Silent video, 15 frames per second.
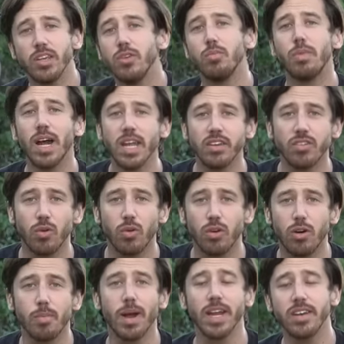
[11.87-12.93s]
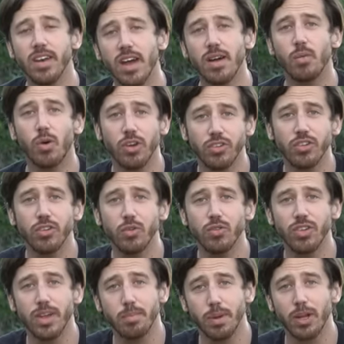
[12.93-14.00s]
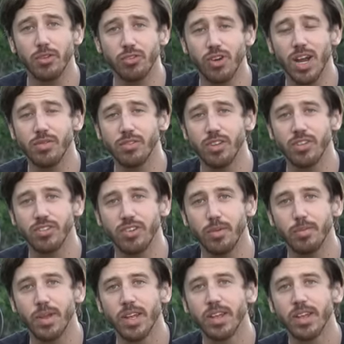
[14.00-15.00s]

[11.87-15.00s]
you might or might not want to use a belt drive system.